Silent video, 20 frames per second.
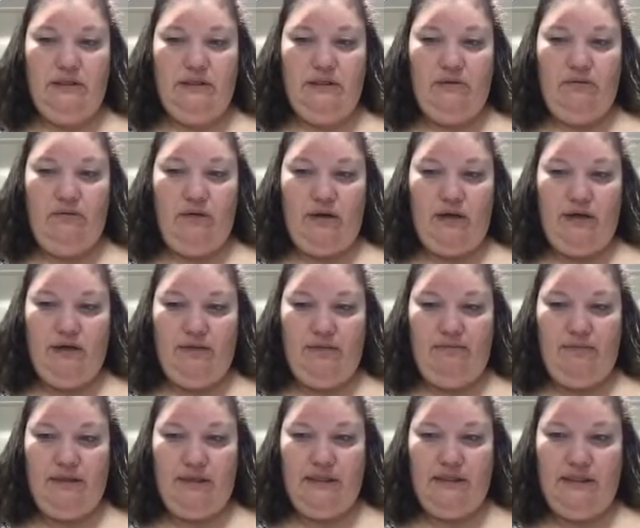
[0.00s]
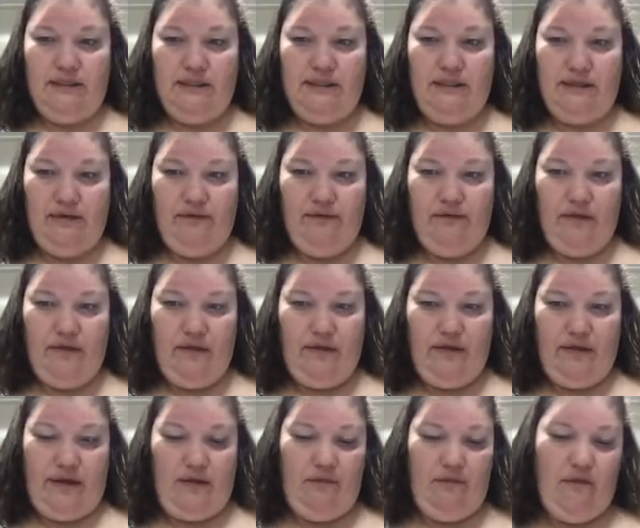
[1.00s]
it wanted to mix itself with all
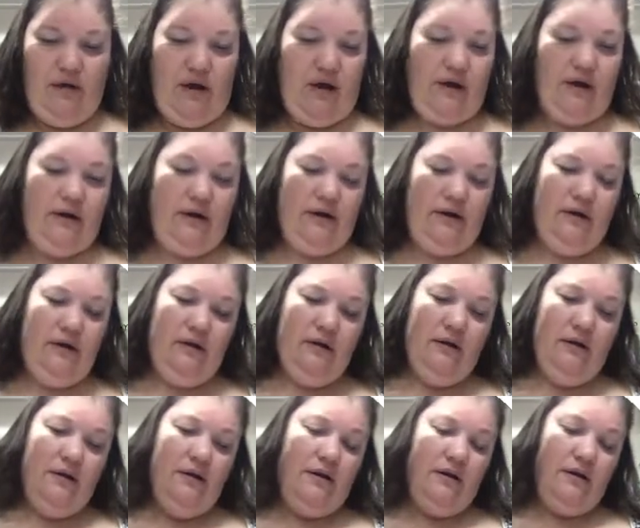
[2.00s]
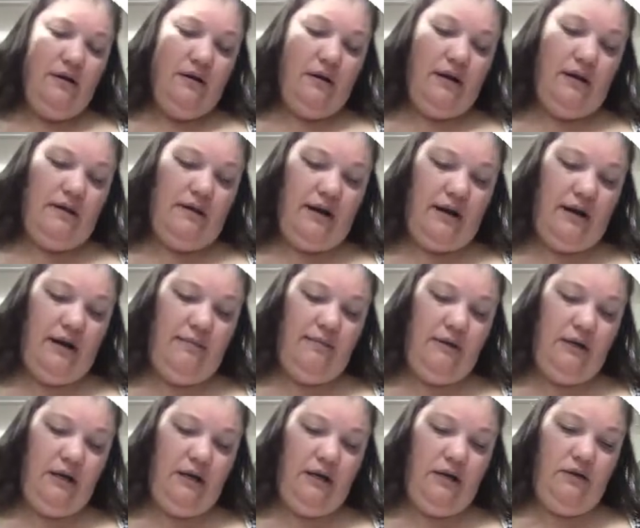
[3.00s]
that water. And then I'm
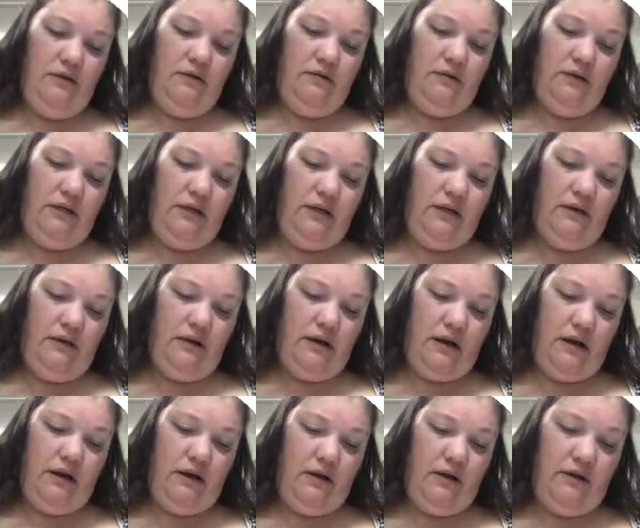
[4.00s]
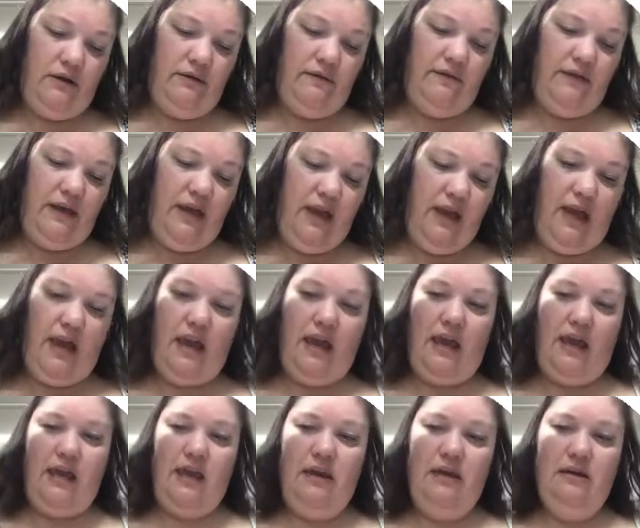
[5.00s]
going to use here on all of the
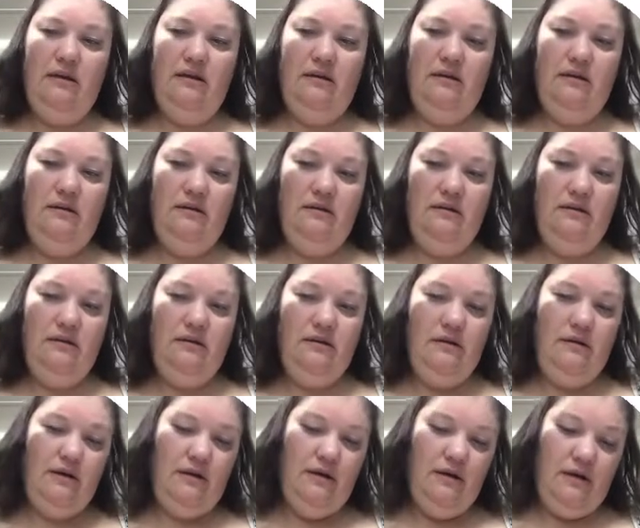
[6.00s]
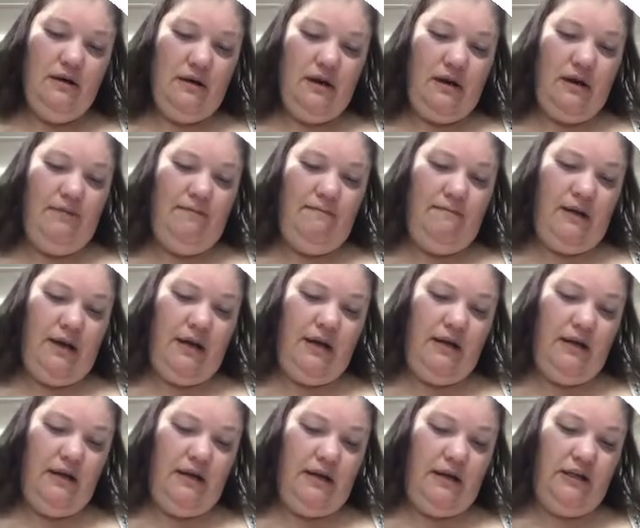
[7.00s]
hay. It might
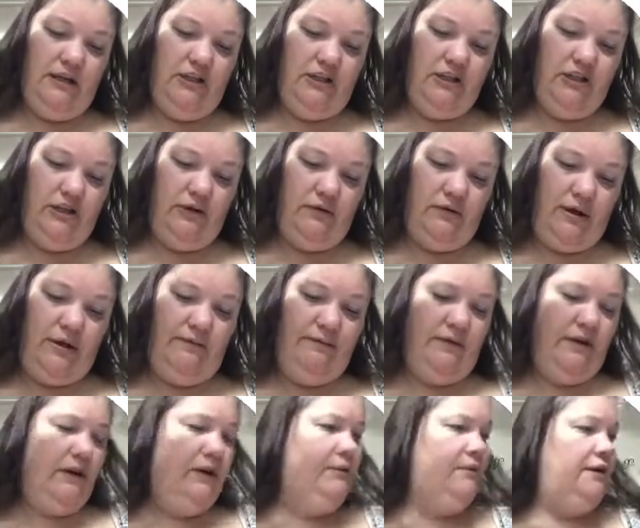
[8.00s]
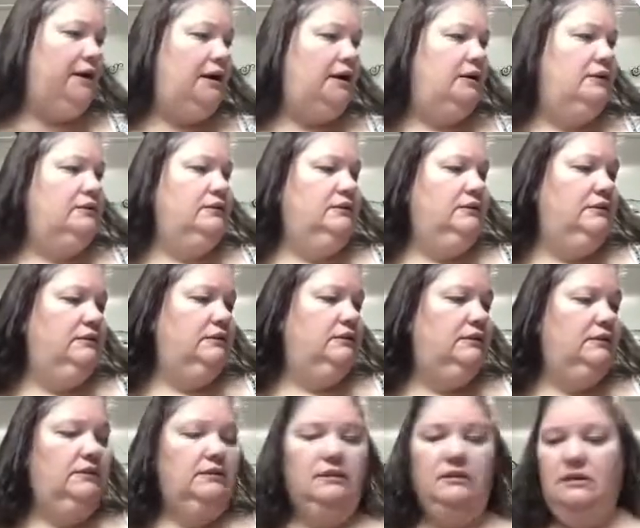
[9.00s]
not show up very well.
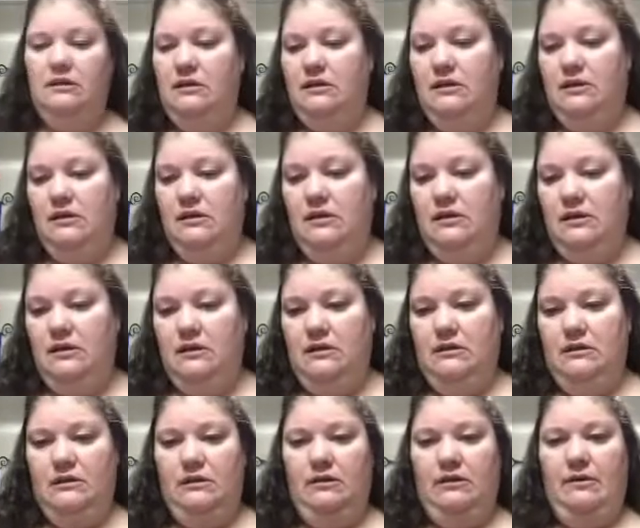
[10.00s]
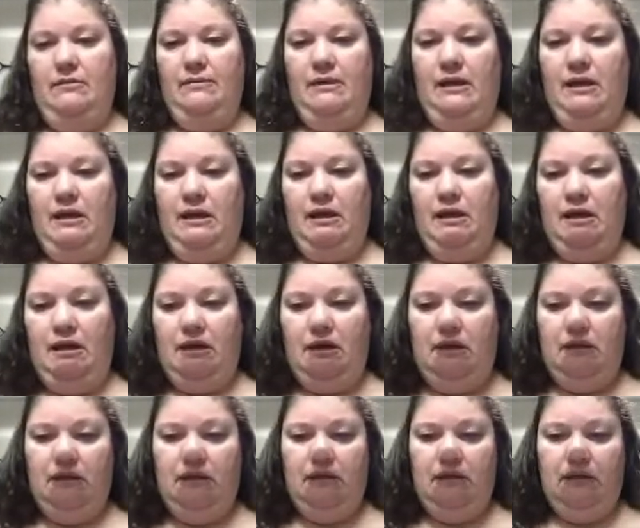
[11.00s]
So let me
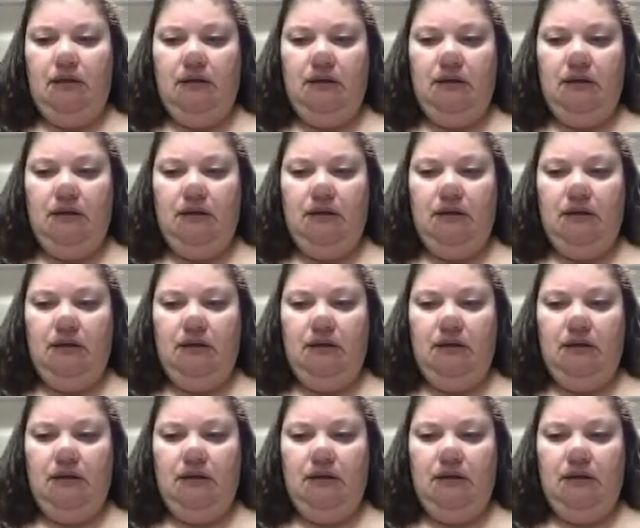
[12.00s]
get